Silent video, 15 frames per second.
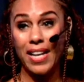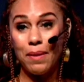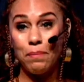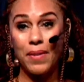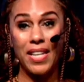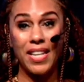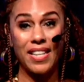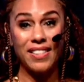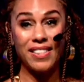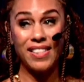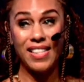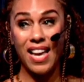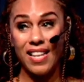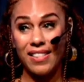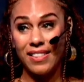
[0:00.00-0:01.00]
at me and
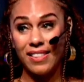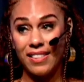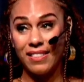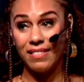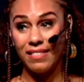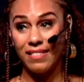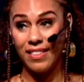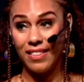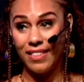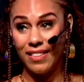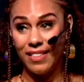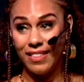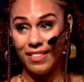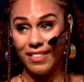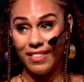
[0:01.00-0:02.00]
says,
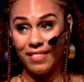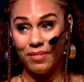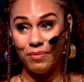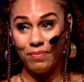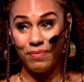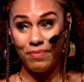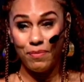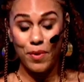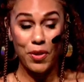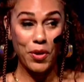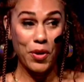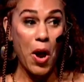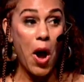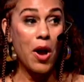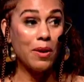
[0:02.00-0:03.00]
with
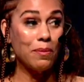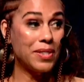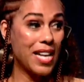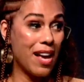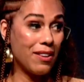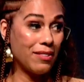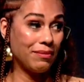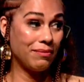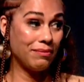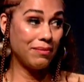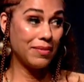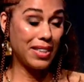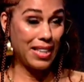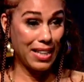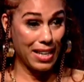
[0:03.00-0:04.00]
her arms out,
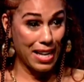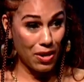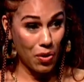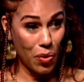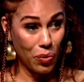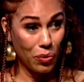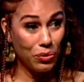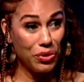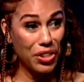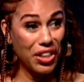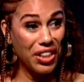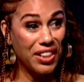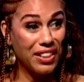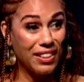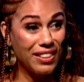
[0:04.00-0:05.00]
can I hold
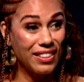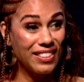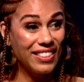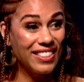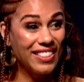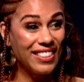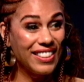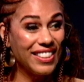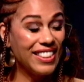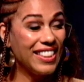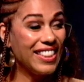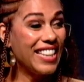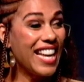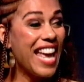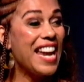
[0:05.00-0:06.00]
her?
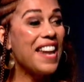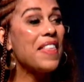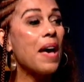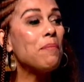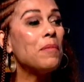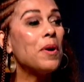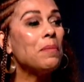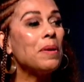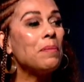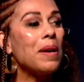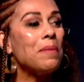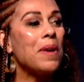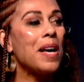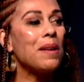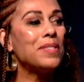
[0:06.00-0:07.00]
And in that moment, my
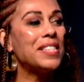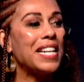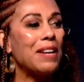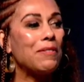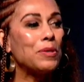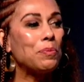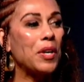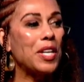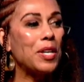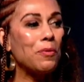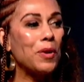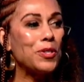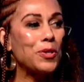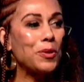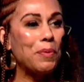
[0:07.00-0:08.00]
mom said I was breaking
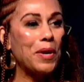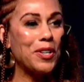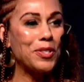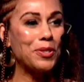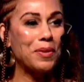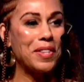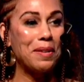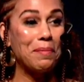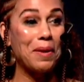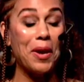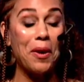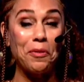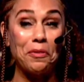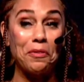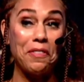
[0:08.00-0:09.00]
racial barriers within my
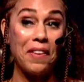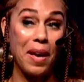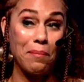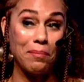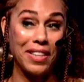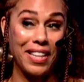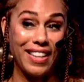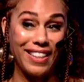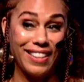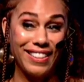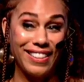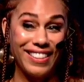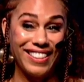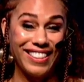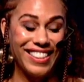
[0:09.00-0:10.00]
own family.
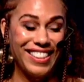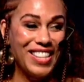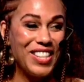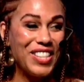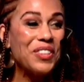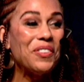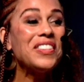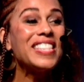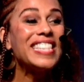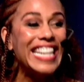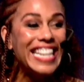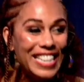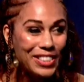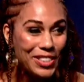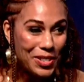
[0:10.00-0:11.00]
So I was
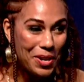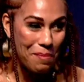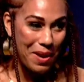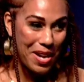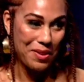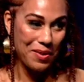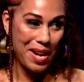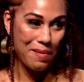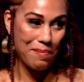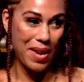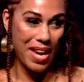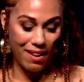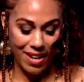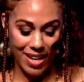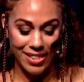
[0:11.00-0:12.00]
getting to know my
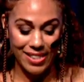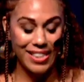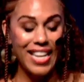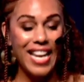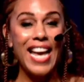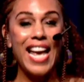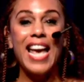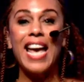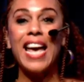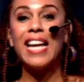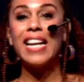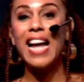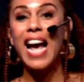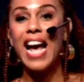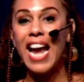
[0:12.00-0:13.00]
grandparents,
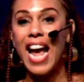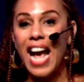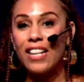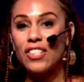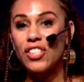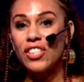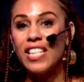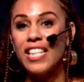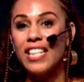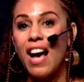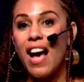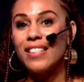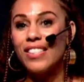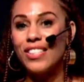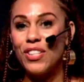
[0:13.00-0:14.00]
and I actually
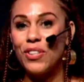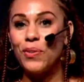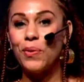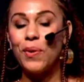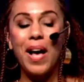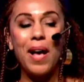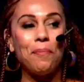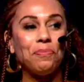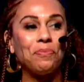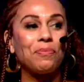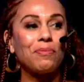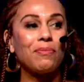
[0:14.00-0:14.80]
got to